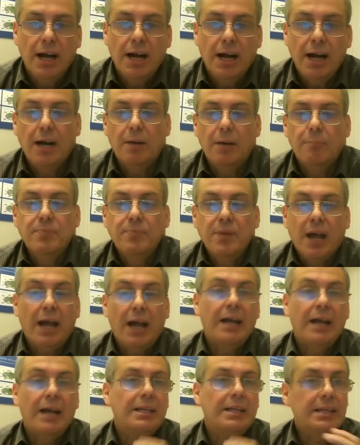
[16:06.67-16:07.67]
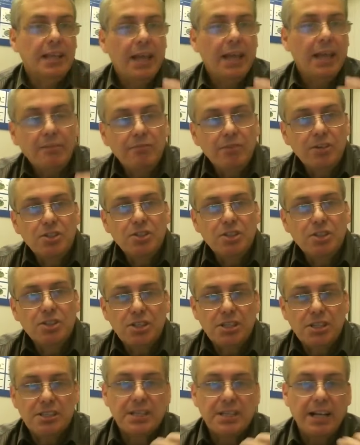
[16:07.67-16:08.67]
and it leverages
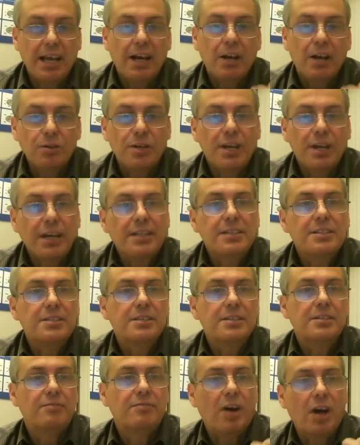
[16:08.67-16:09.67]
this cloud native